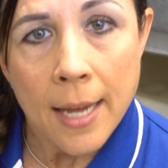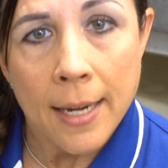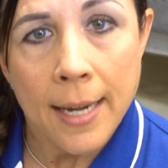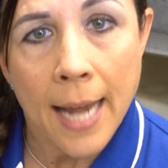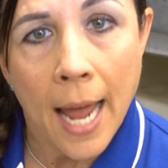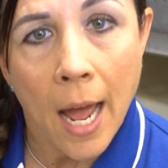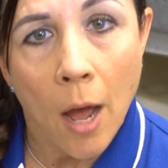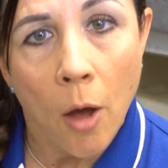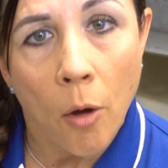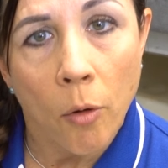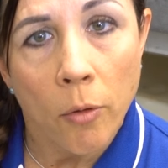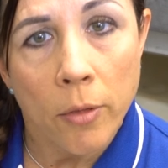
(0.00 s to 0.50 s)

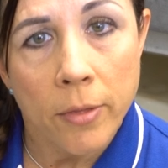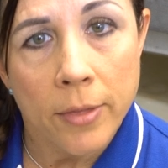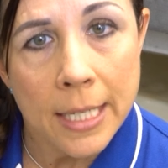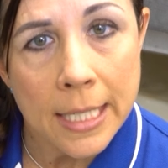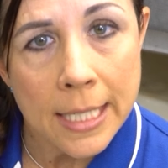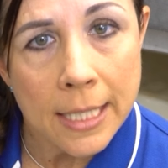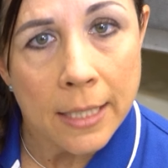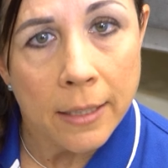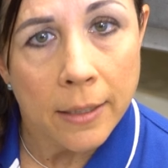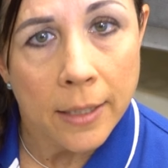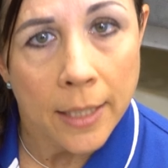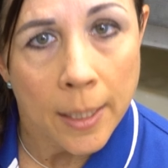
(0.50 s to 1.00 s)
Now,
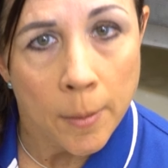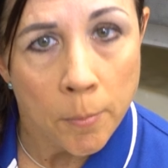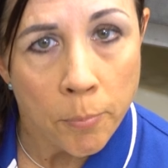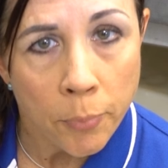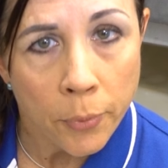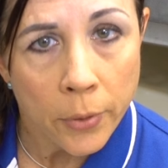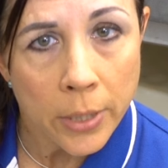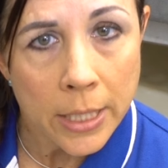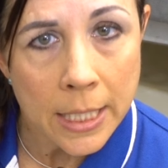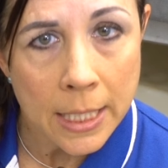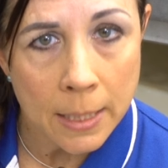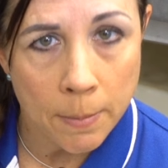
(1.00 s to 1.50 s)
this
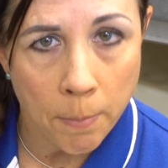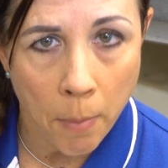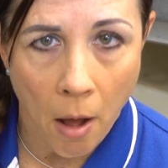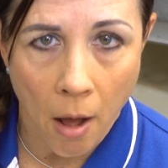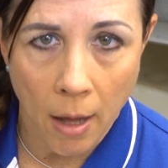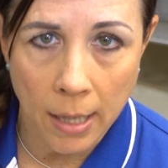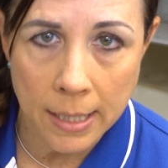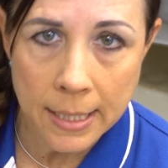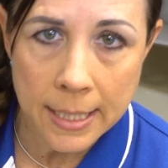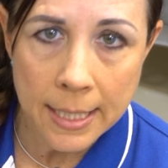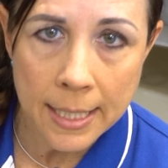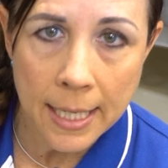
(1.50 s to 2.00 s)
limp
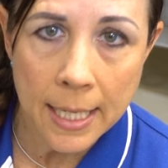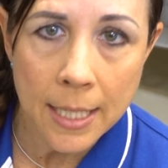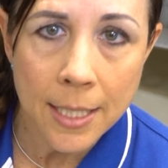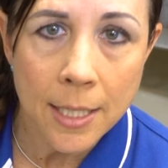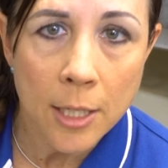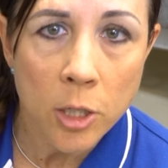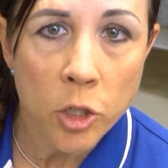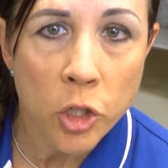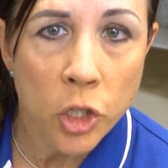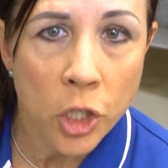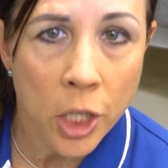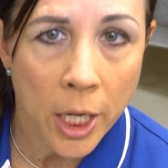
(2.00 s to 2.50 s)
response is
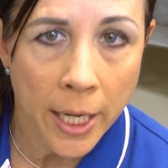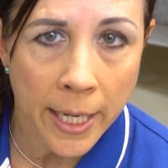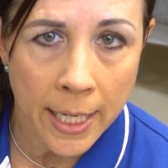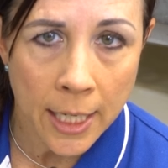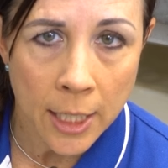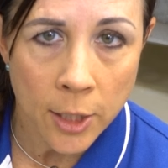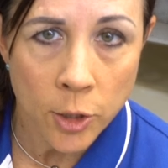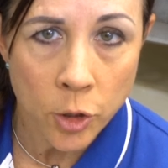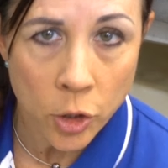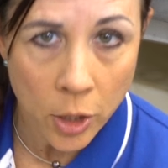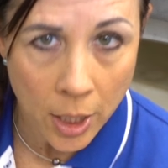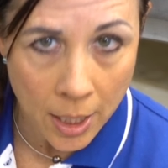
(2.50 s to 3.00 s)
a
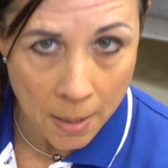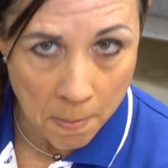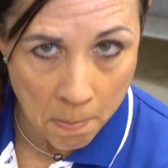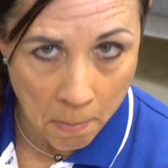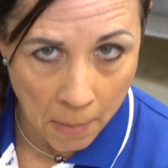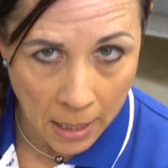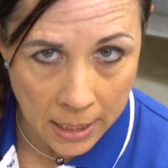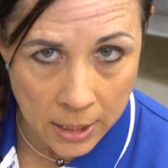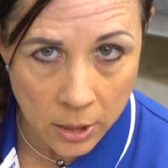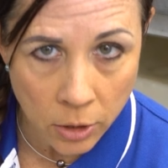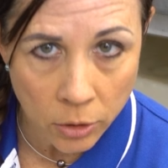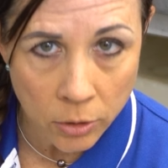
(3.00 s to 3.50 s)
change in
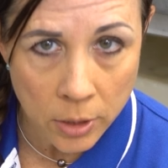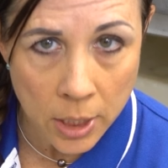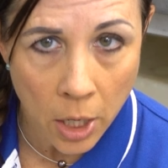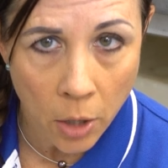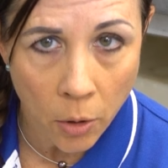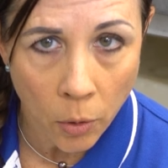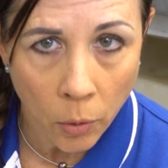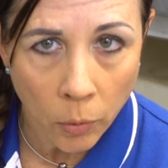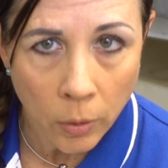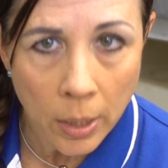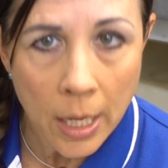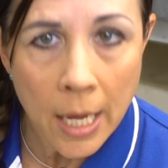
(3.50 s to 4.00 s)
muscle
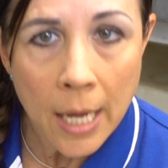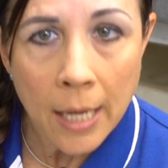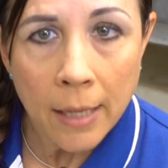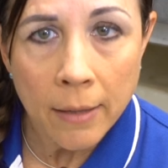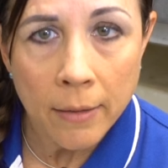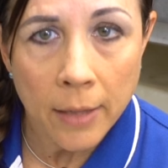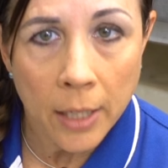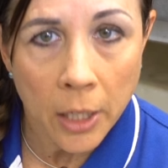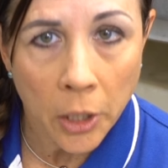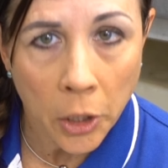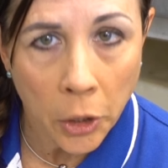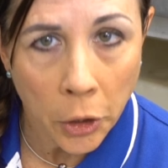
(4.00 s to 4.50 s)
tone
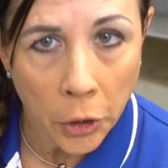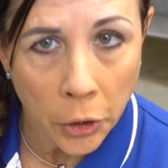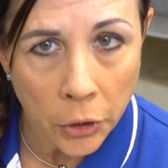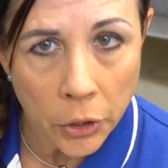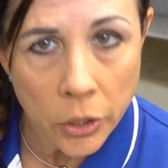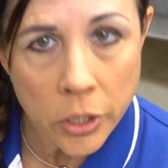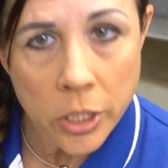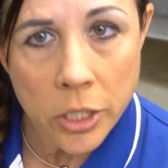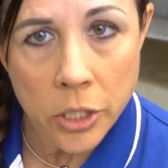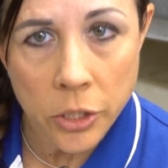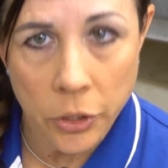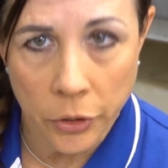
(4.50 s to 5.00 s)
that
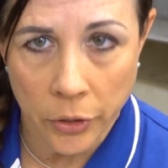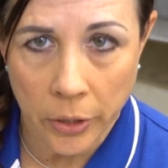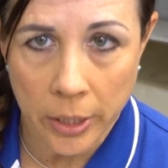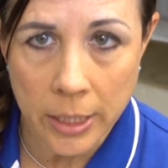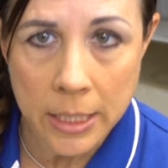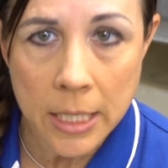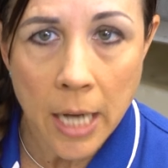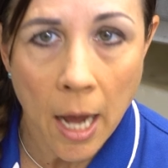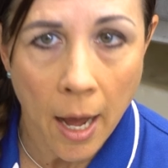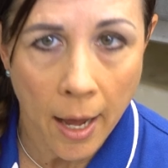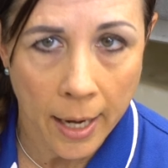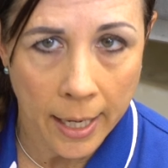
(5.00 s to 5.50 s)
occurs
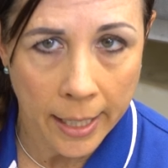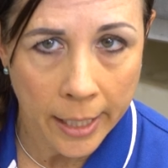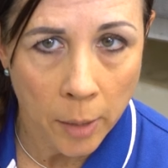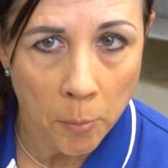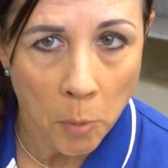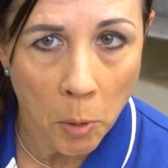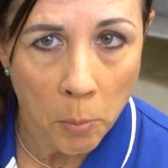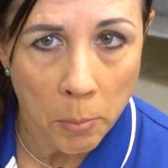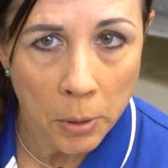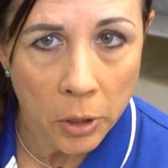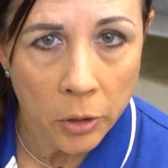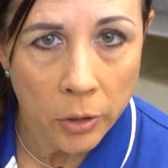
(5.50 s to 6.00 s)
during tonic
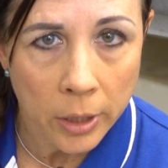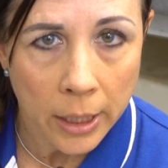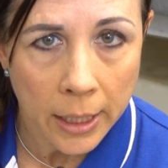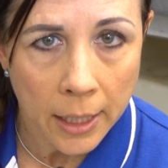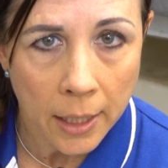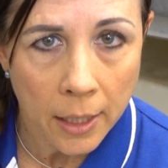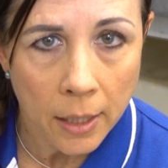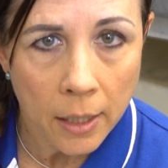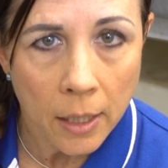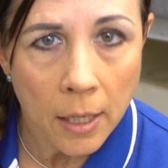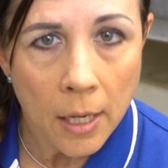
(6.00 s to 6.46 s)
immobility.